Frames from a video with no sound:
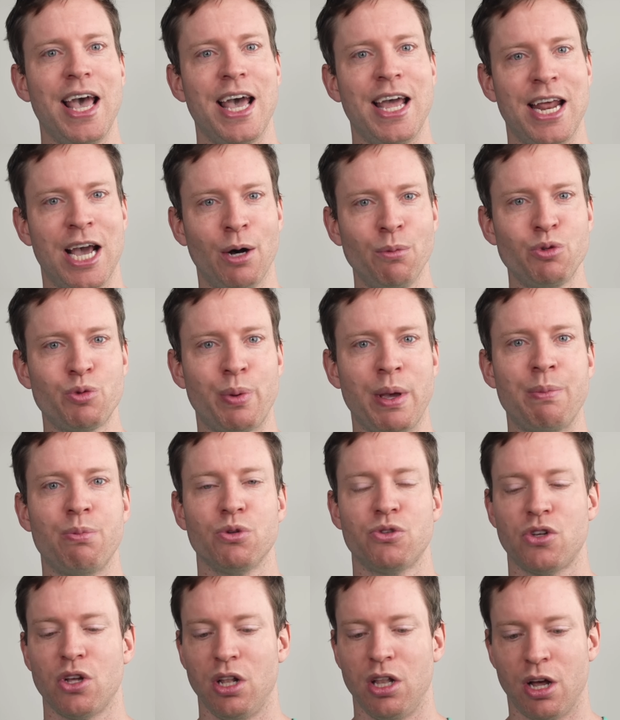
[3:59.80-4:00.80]
It helps people
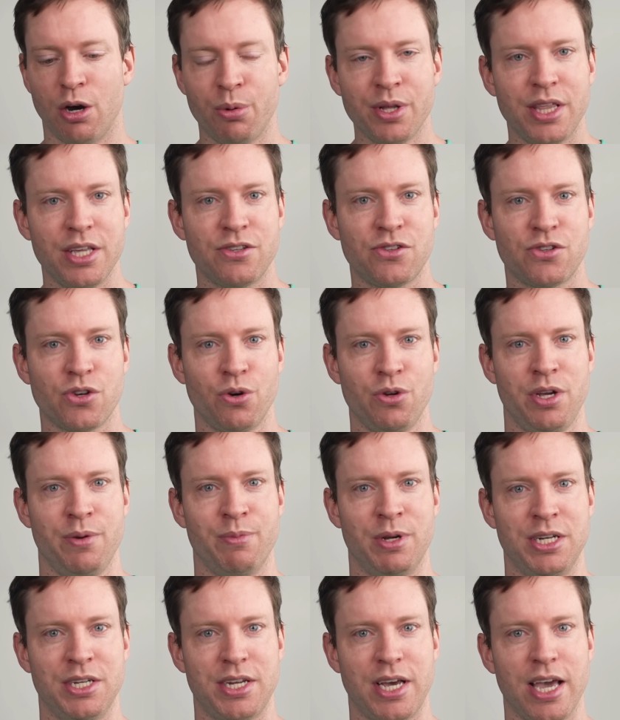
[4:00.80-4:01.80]
to lower their sodium
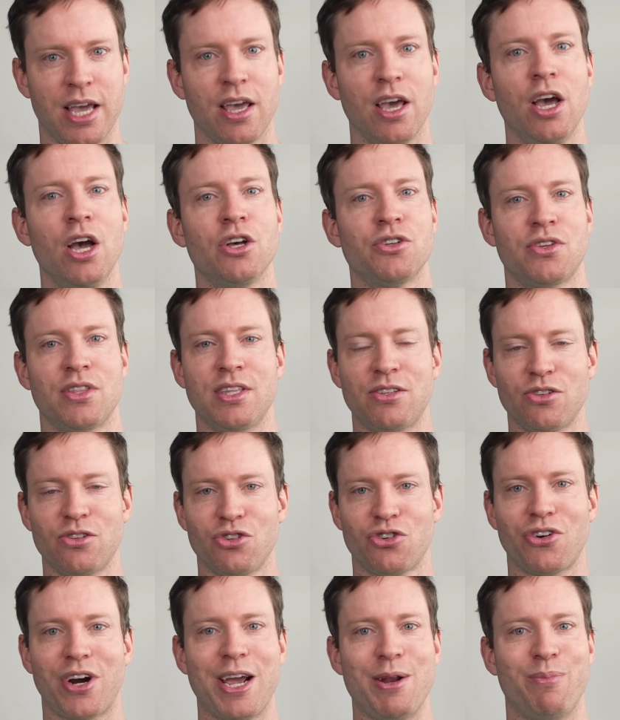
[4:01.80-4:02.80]
intake. So this
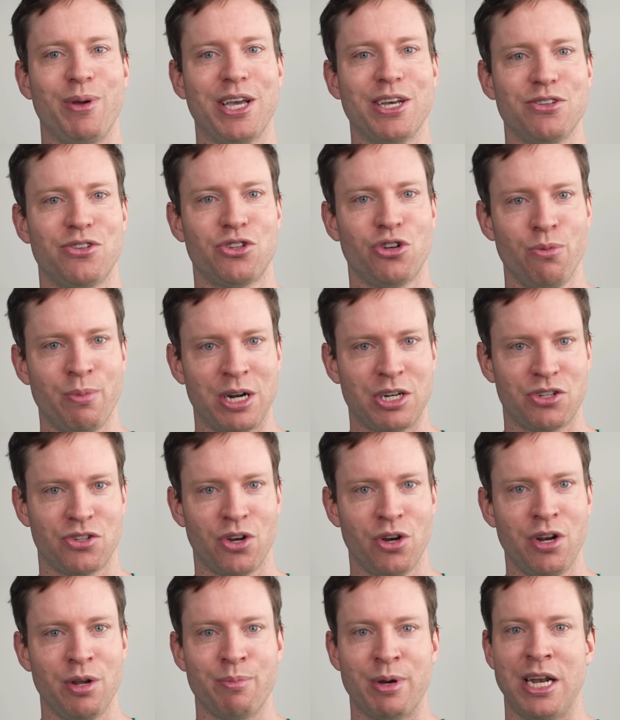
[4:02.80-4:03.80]
is great because too much
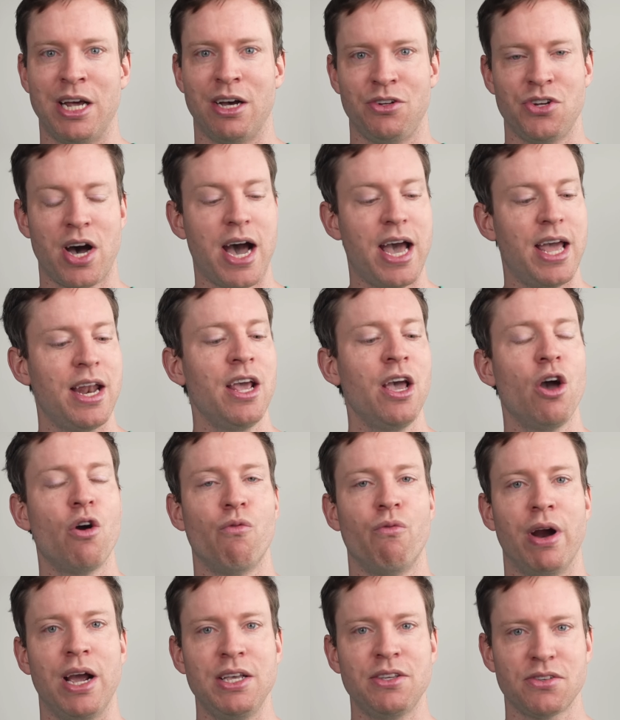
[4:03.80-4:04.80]
sodium in our diet
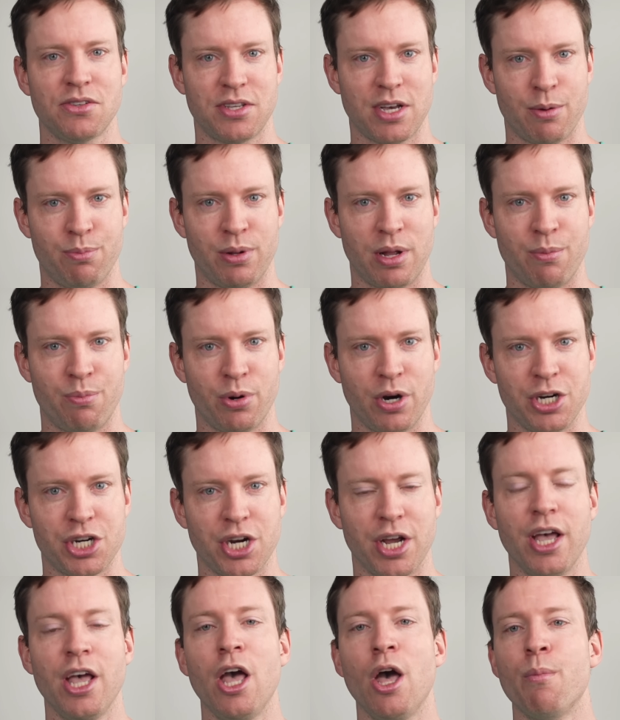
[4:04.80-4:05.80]
raises our blood
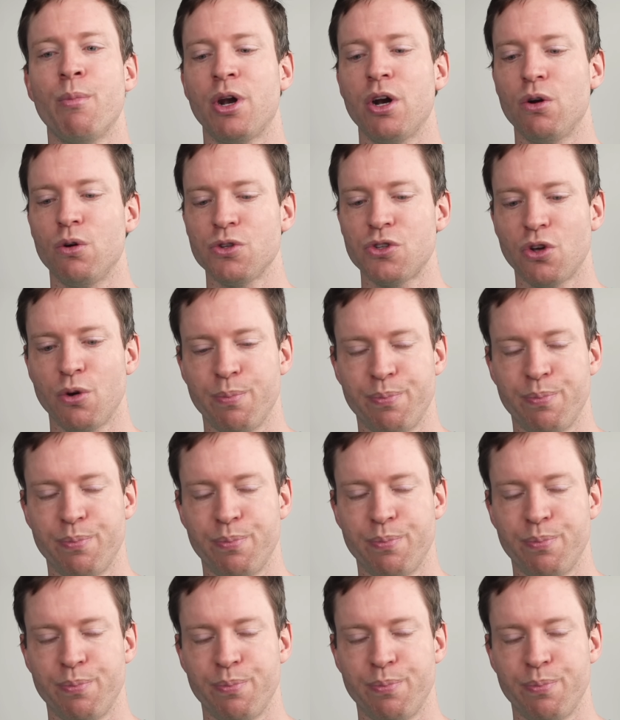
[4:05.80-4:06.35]
pressure, but it also